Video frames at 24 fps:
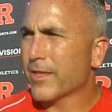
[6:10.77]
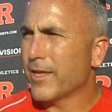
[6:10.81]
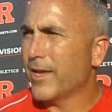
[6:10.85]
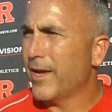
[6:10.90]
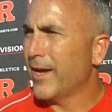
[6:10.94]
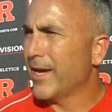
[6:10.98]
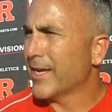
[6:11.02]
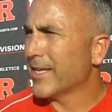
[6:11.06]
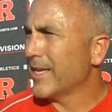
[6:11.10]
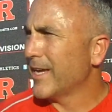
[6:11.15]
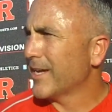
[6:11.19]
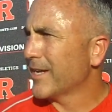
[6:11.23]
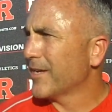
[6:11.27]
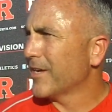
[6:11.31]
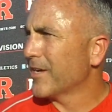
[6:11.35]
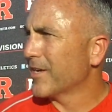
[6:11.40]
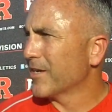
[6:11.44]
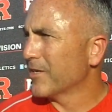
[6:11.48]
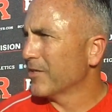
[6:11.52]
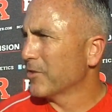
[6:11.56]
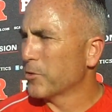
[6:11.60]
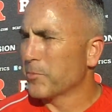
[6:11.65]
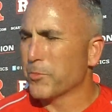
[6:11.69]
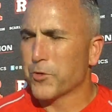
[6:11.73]
I
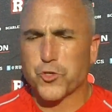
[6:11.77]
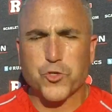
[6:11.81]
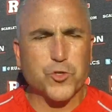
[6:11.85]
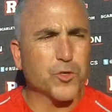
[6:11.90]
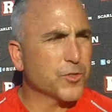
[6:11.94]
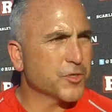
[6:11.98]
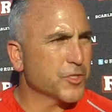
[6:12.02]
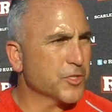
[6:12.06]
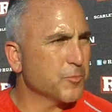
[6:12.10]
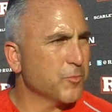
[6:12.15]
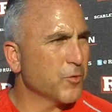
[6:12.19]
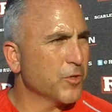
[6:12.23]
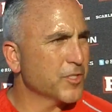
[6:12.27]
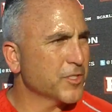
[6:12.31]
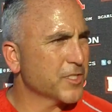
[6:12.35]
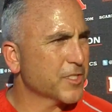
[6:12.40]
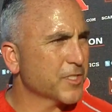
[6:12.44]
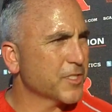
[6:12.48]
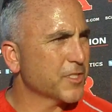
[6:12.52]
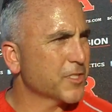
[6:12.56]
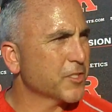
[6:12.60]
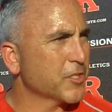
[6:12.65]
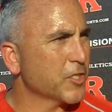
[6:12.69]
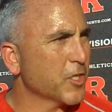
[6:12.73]
cut it a little bit short this morning
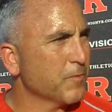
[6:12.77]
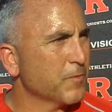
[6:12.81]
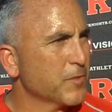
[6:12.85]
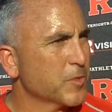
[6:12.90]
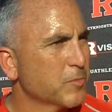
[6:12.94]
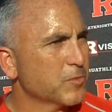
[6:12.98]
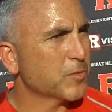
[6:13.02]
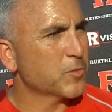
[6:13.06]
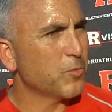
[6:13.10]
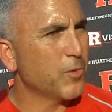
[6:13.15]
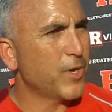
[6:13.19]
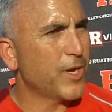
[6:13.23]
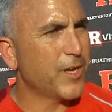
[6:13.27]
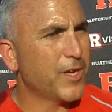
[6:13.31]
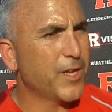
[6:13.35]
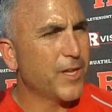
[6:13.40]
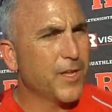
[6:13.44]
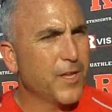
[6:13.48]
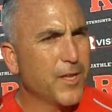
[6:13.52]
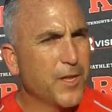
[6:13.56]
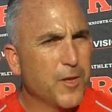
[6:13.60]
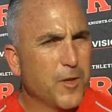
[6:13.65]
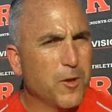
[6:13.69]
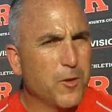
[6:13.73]
just because the surface was wet,
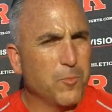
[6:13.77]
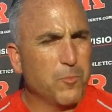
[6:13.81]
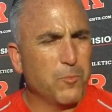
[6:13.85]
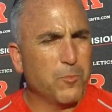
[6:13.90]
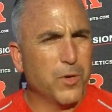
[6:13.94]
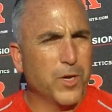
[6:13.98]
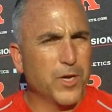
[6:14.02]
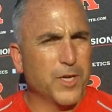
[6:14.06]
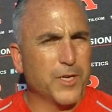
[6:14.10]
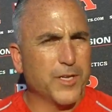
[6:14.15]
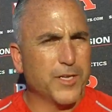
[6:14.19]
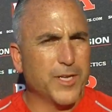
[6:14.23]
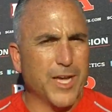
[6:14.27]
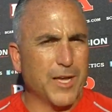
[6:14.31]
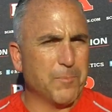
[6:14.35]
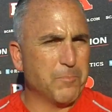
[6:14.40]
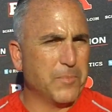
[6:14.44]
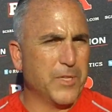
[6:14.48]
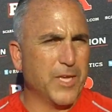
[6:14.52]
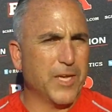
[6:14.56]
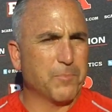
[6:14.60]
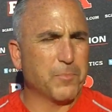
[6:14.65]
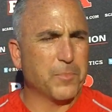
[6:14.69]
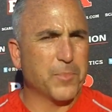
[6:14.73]
but
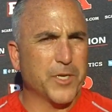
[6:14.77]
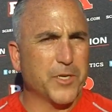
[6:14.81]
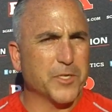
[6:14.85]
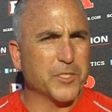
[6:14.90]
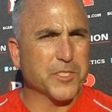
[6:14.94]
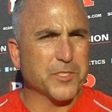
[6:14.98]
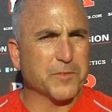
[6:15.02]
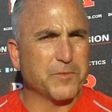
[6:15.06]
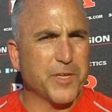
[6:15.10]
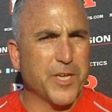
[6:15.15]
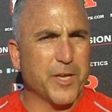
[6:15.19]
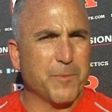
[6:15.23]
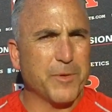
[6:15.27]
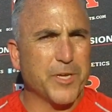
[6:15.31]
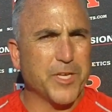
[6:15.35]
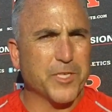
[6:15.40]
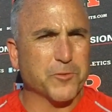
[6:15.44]
not because of him.